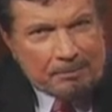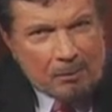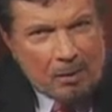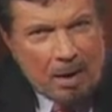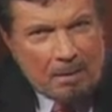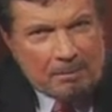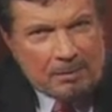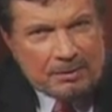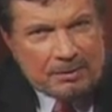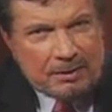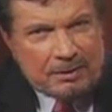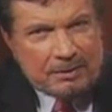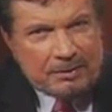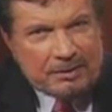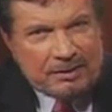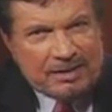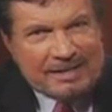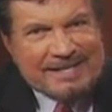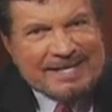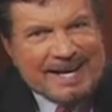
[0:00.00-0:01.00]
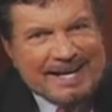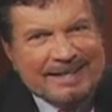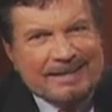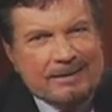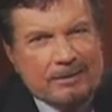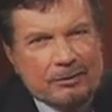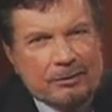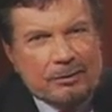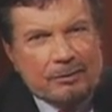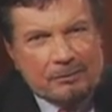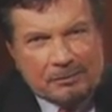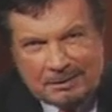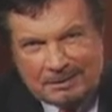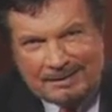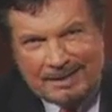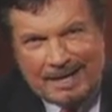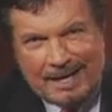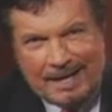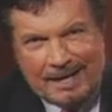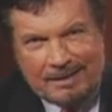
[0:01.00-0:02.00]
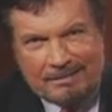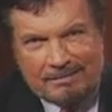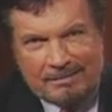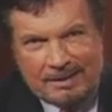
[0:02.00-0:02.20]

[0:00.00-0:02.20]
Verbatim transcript: promises connected to the tithe.